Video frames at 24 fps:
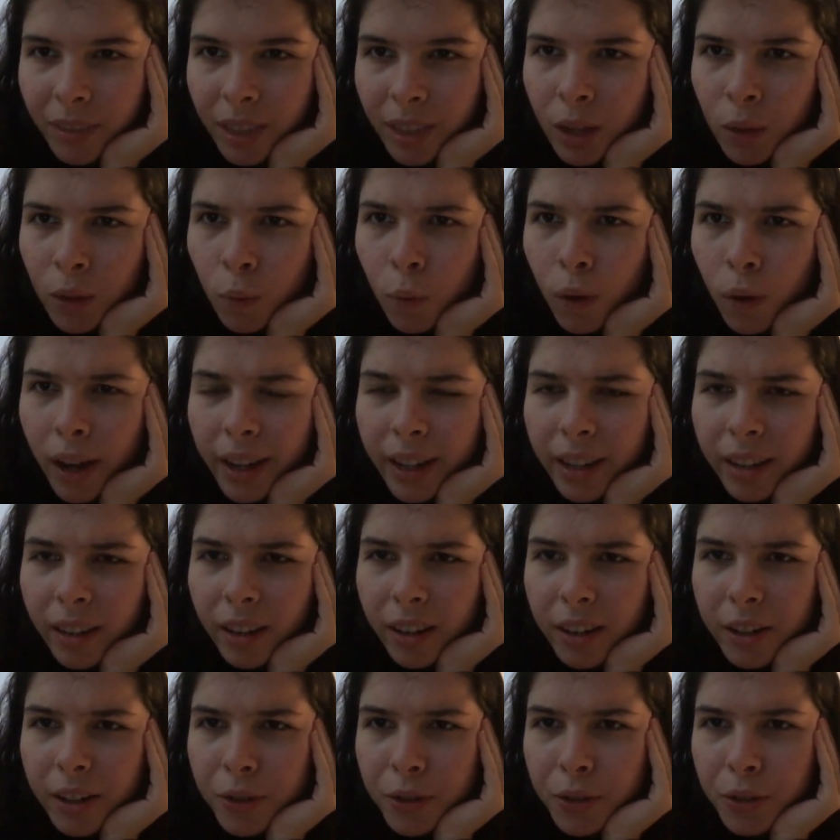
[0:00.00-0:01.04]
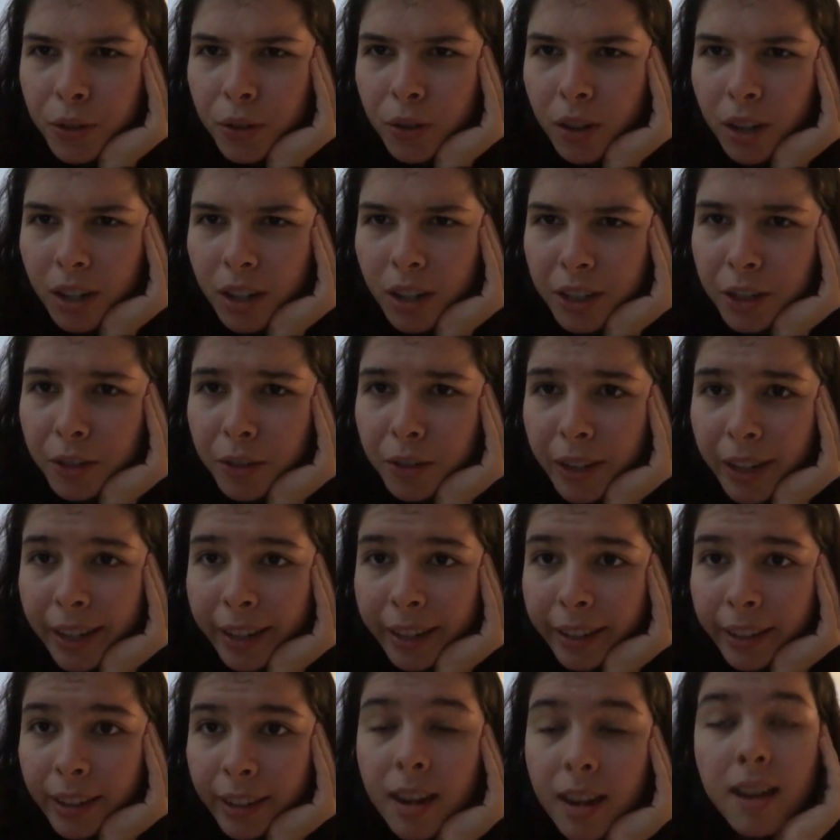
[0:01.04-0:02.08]
Why are you so underrated?
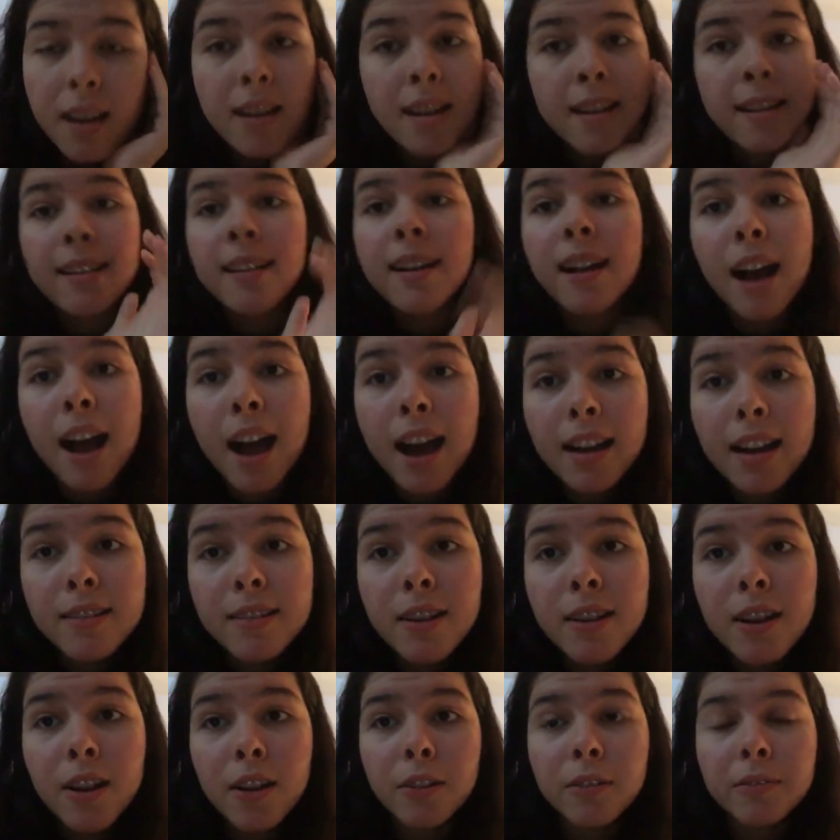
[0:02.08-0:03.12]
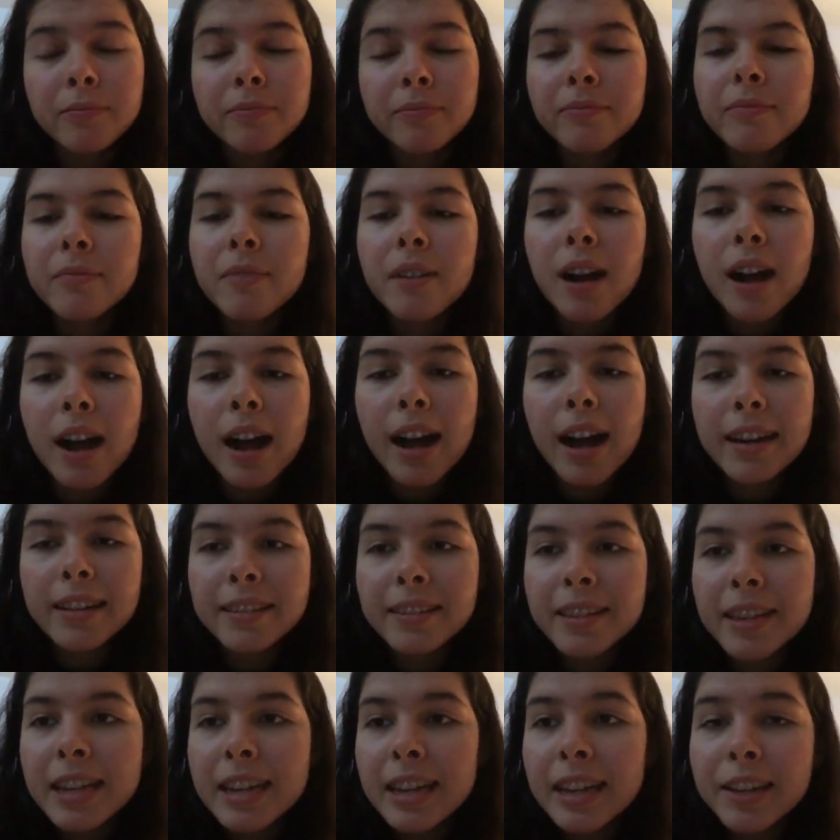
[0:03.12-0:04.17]
I don't know. I
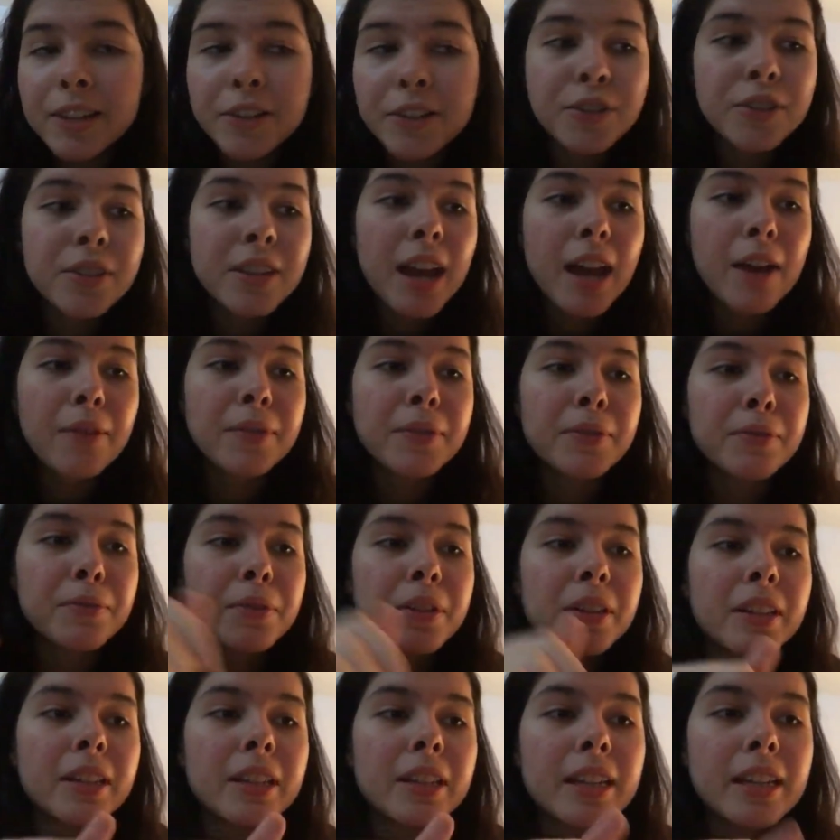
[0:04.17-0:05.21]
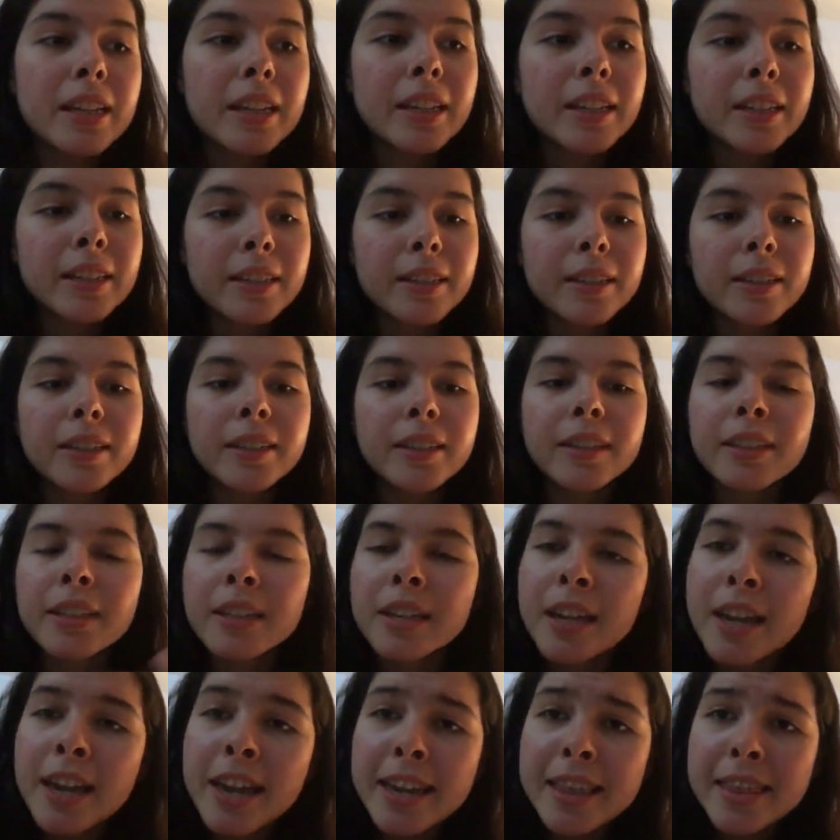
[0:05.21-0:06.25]
think I just haven't really
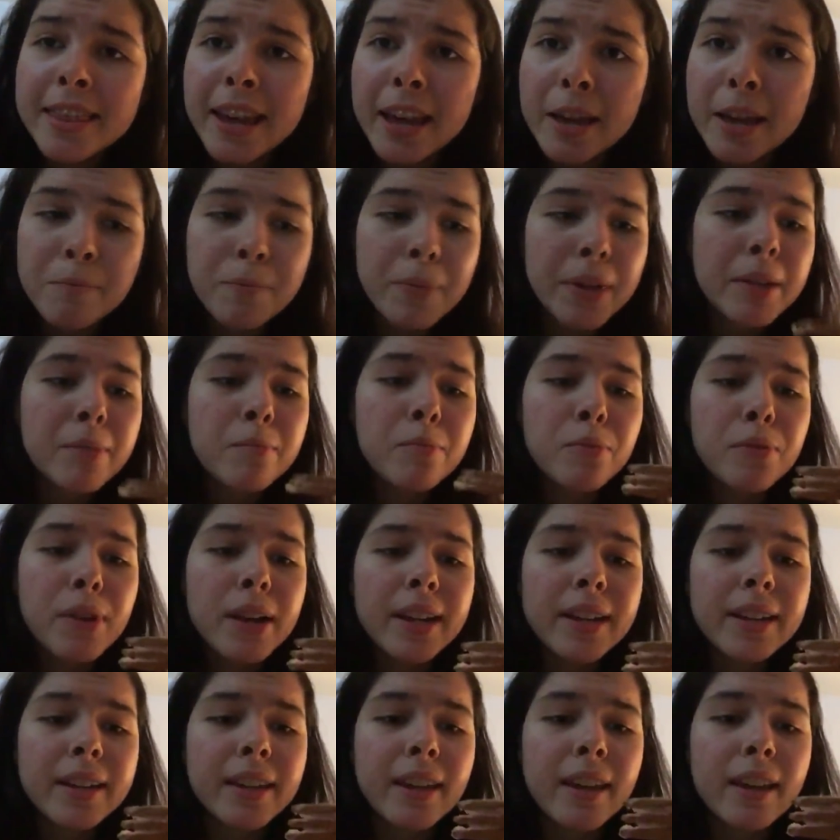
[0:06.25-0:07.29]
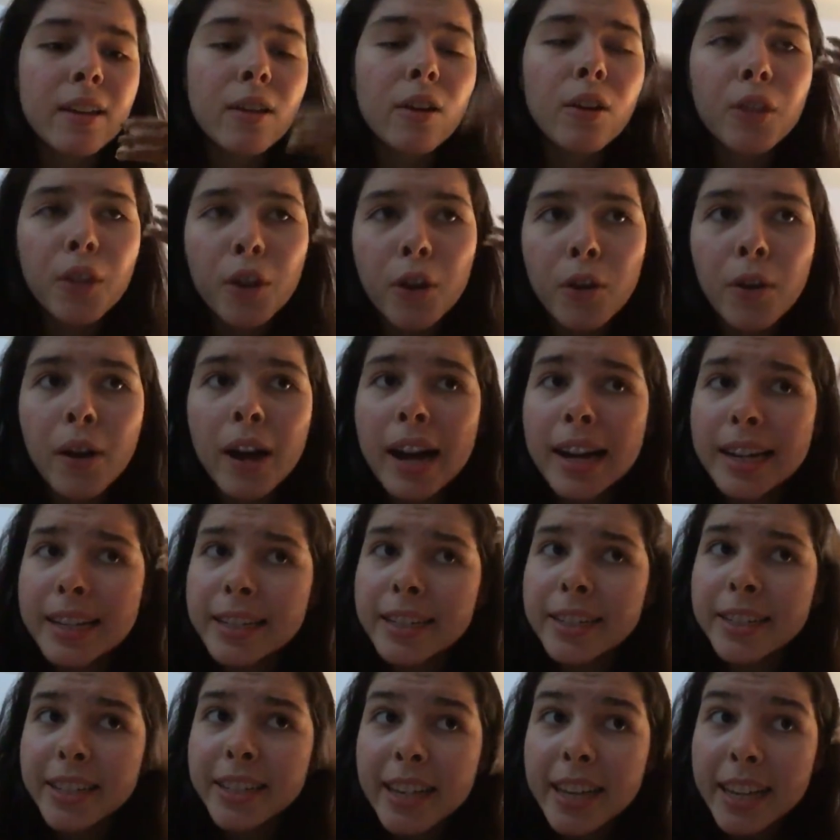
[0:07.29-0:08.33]
hit that big break yet. Although I
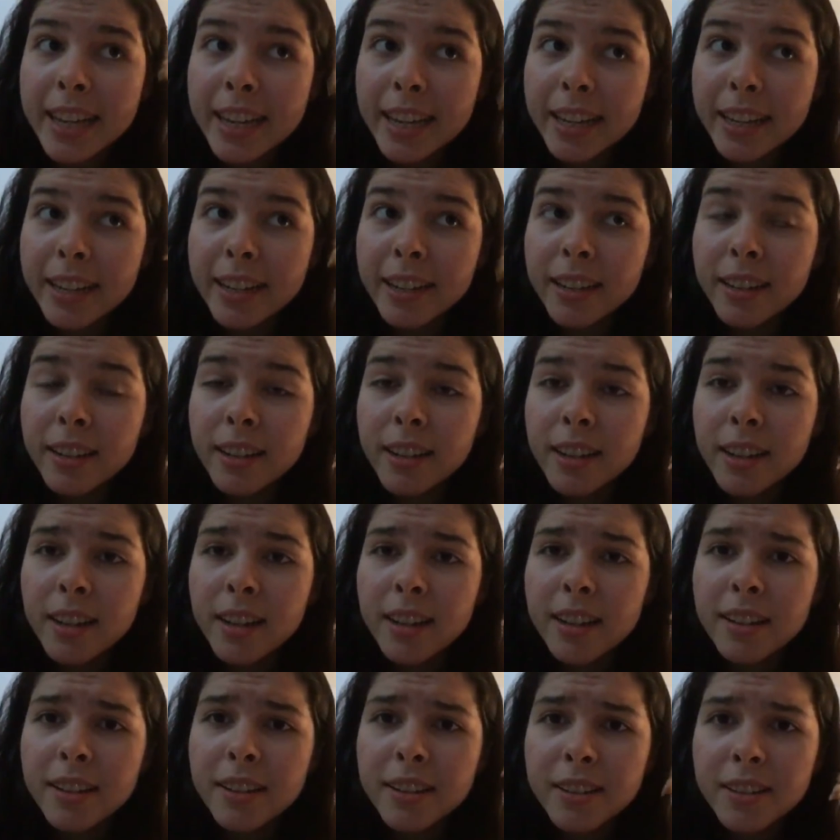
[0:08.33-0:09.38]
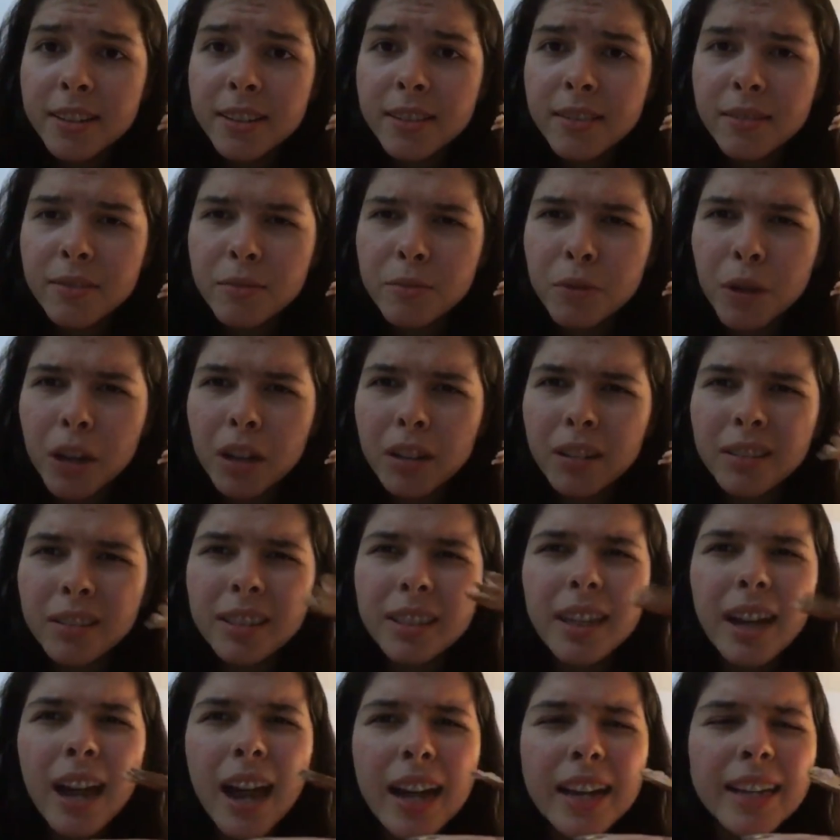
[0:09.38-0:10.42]
did, well,
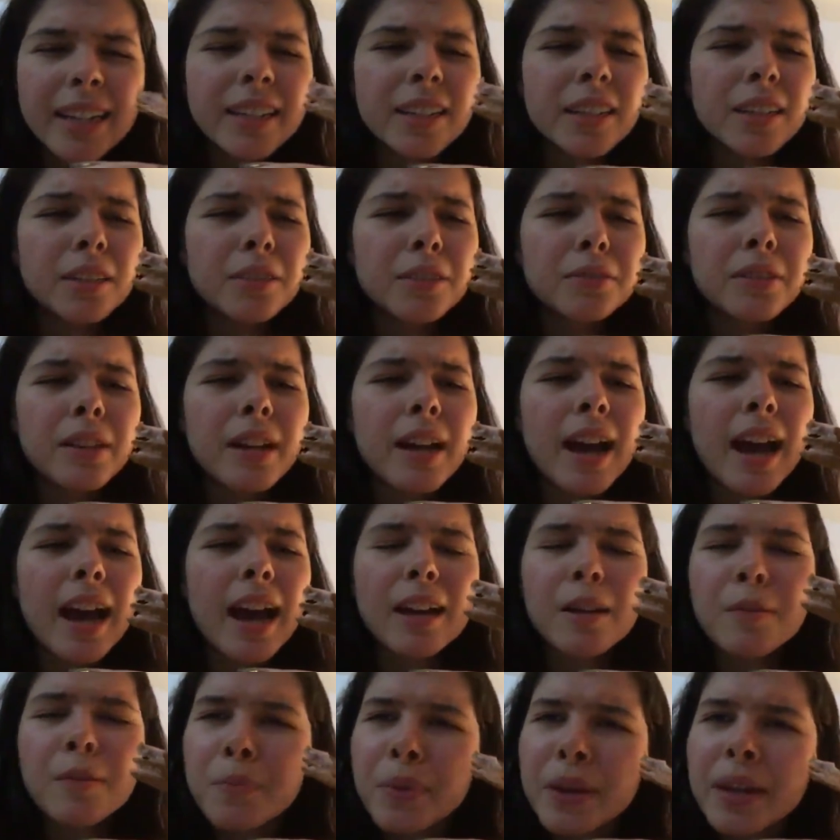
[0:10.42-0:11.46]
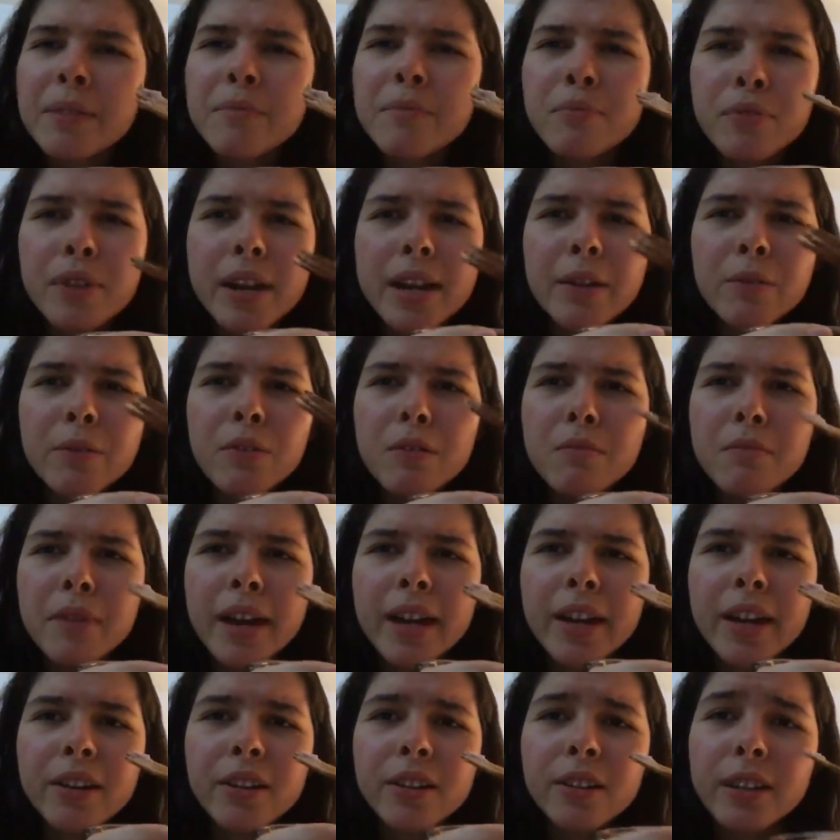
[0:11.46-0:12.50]
kind of had a big break with my
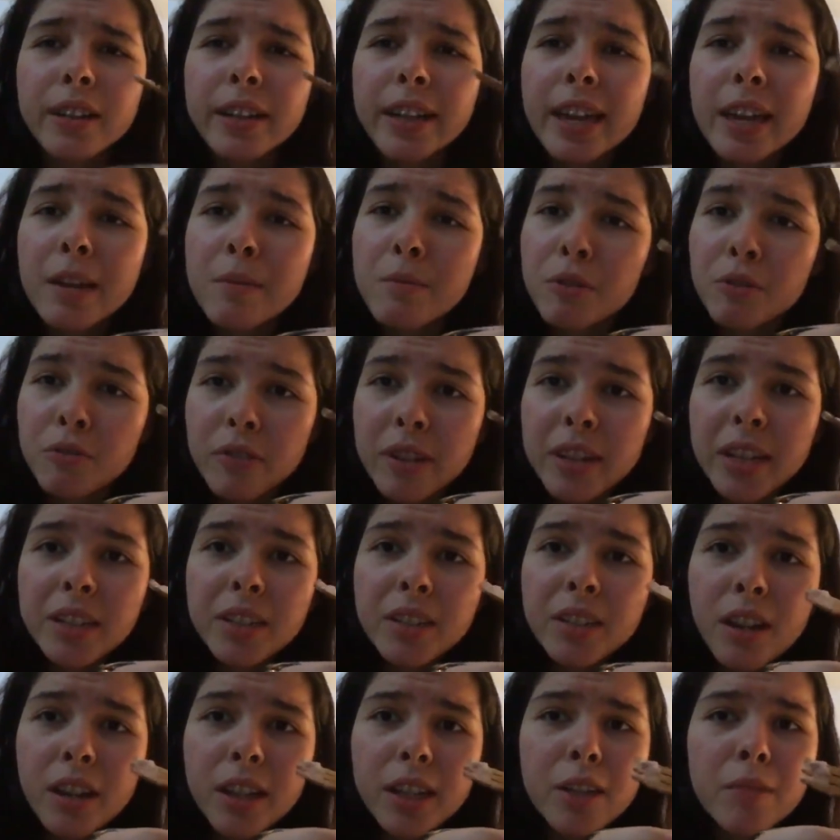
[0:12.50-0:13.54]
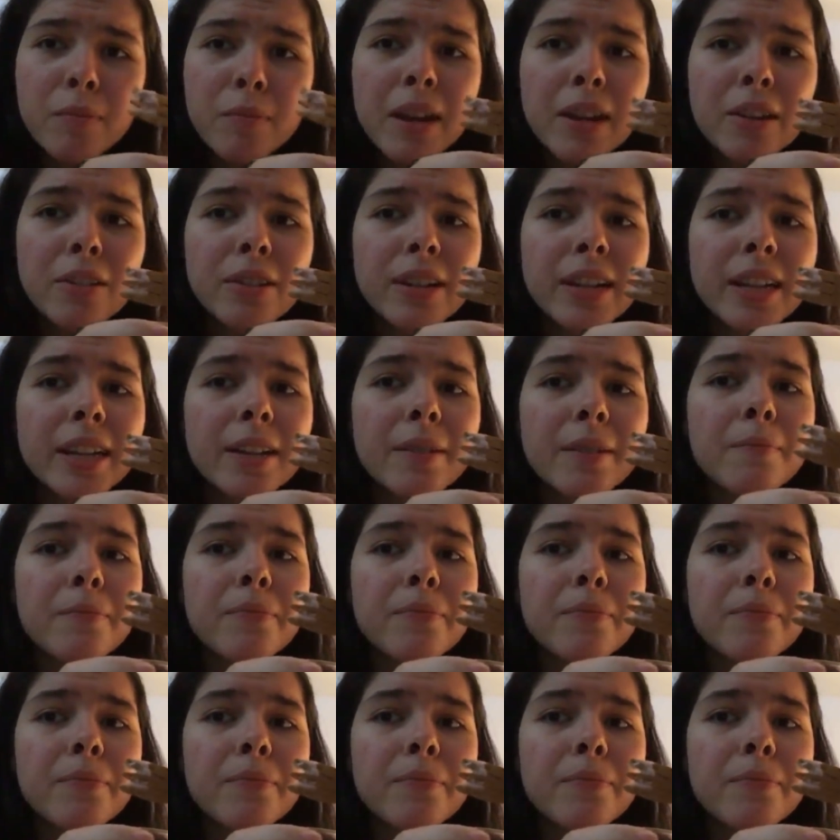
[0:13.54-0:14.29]
Hurricane Maria documentary,